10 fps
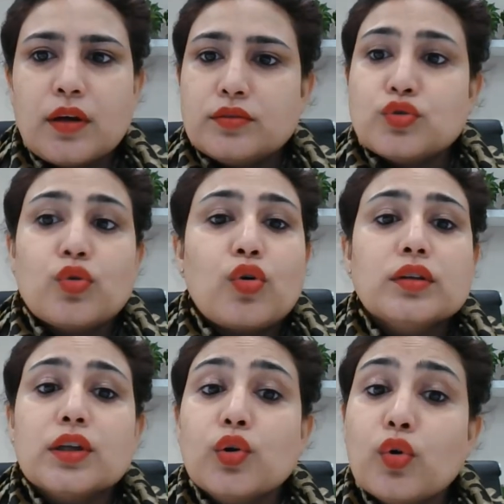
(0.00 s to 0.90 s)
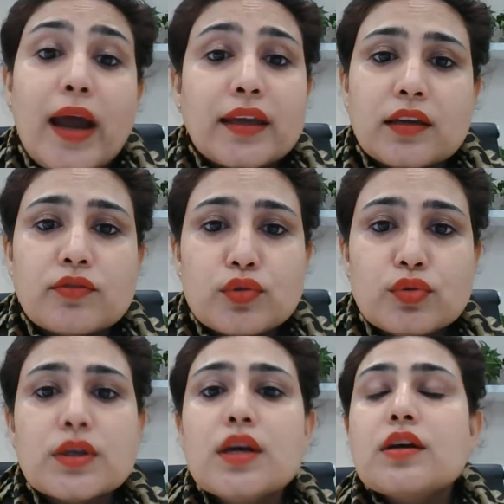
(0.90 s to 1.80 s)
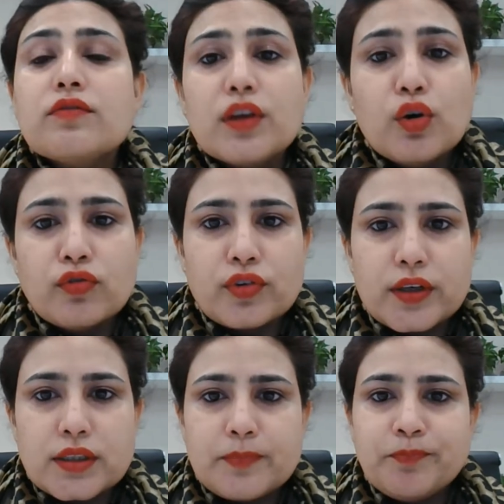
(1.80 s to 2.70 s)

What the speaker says: so-called the low-hanging fruit, we go for it.